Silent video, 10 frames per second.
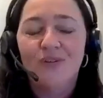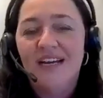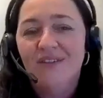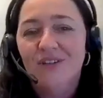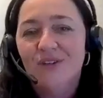and
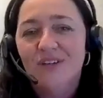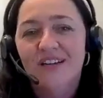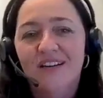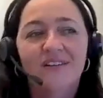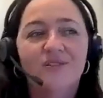have a look
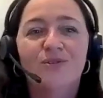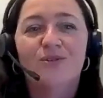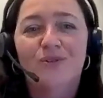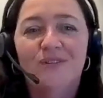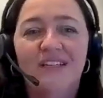at
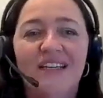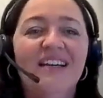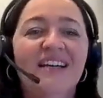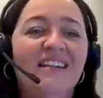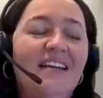Glassdoor, and
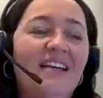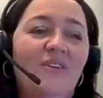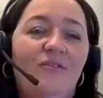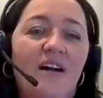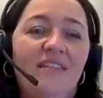they're going
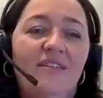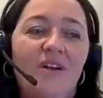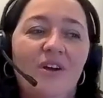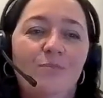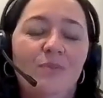to find their
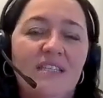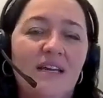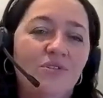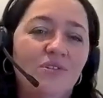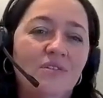own
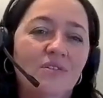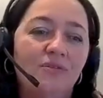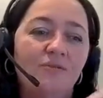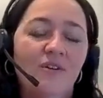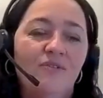perceptions
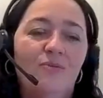of